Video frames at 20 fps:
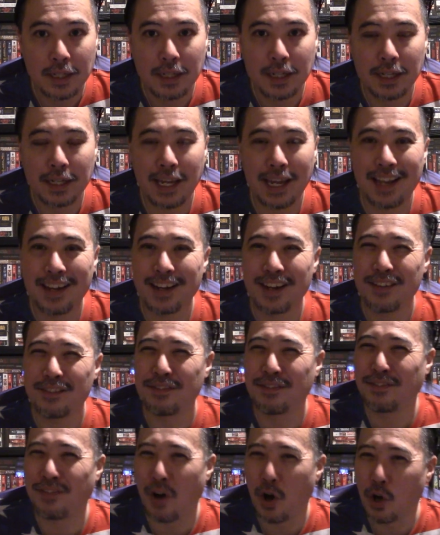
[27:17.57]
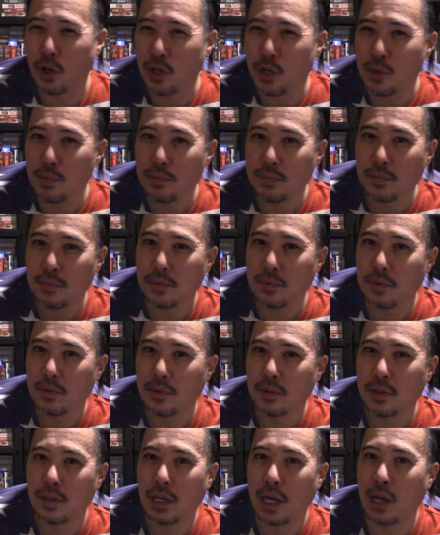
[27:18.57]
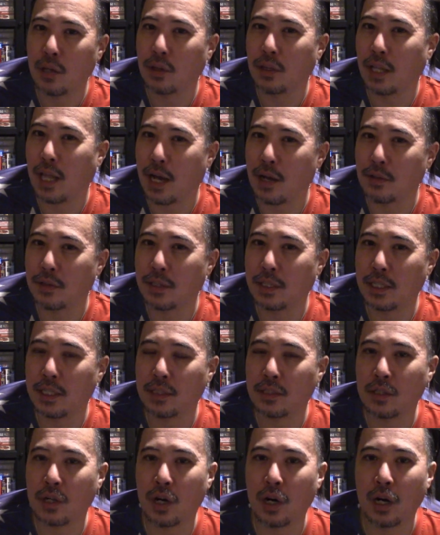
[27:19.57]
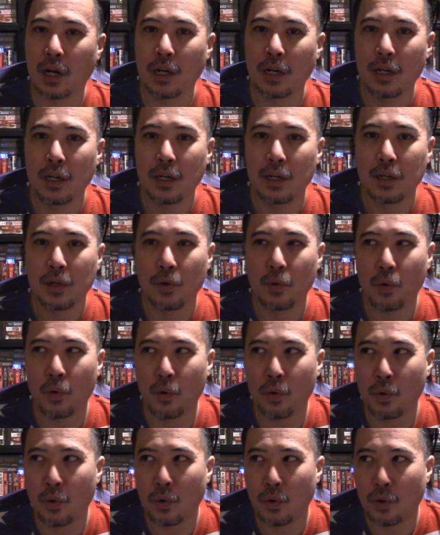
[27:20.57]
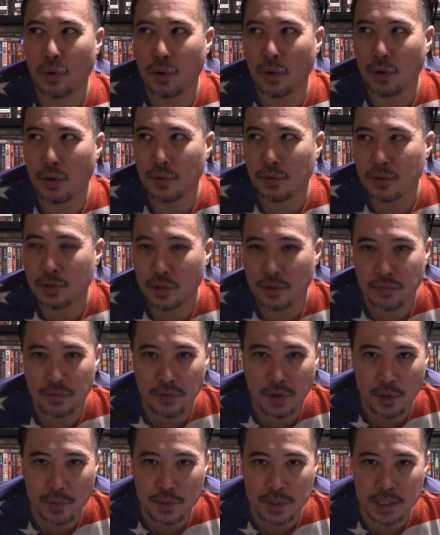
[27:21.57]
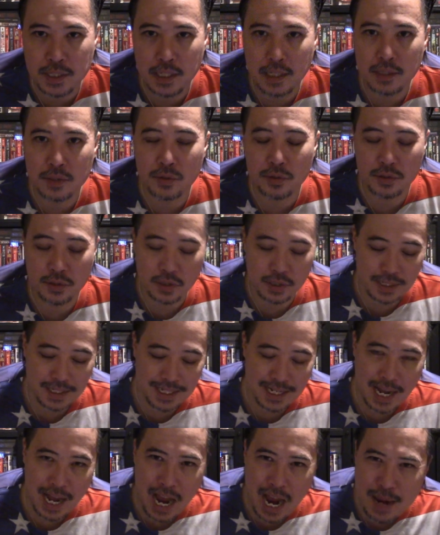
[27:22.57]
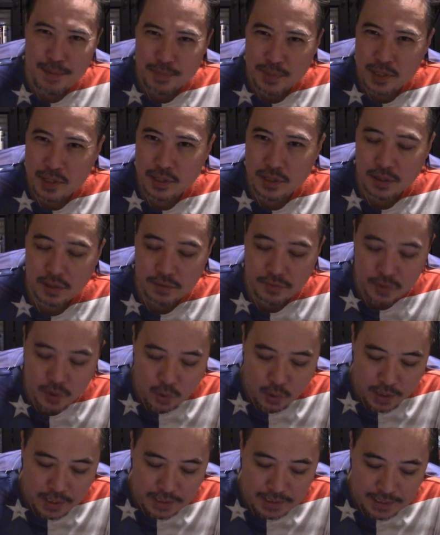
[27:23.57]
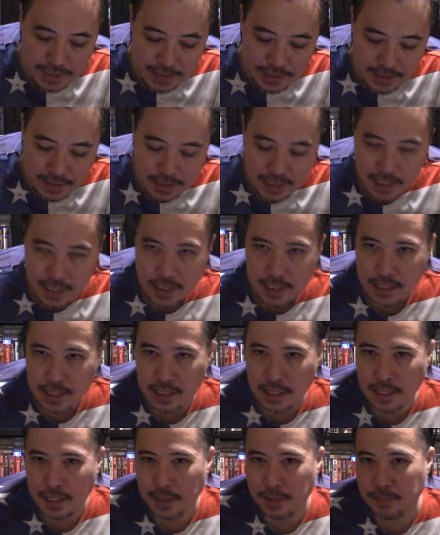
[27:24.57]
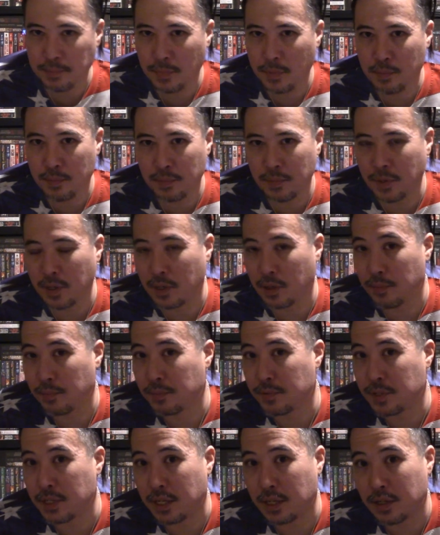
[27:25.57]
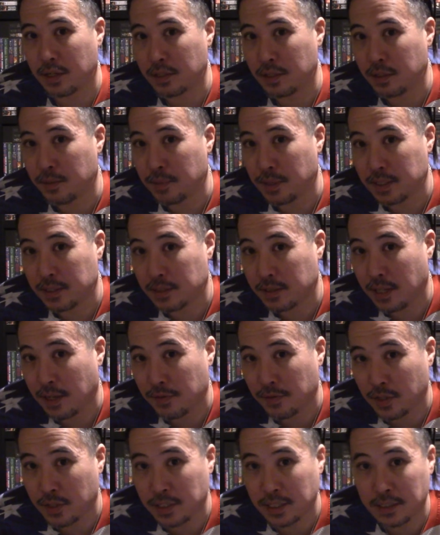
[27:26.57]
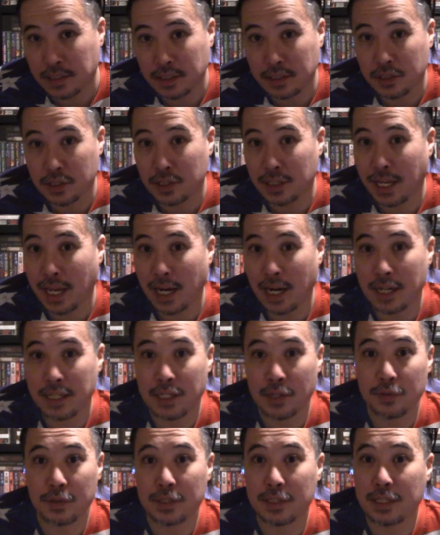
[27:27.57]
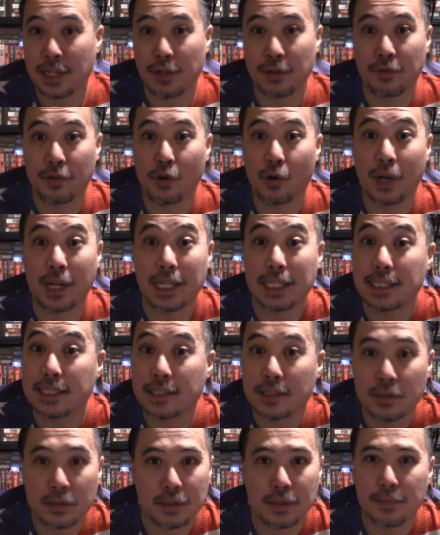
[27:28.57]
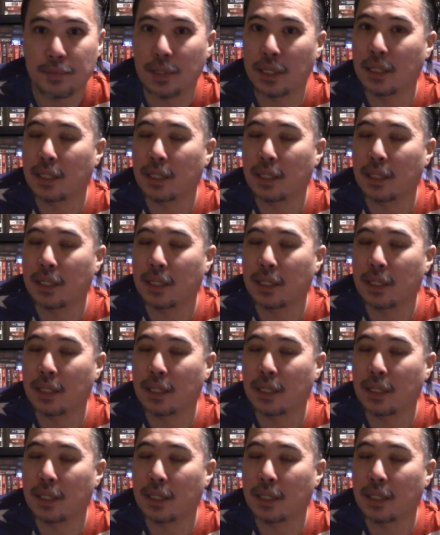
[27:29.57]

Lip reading: Again, volume, how loud things are, or certain frequencies or certain types of noises. Say you might have an autistic that just cannot deal with the sound of crickets or something.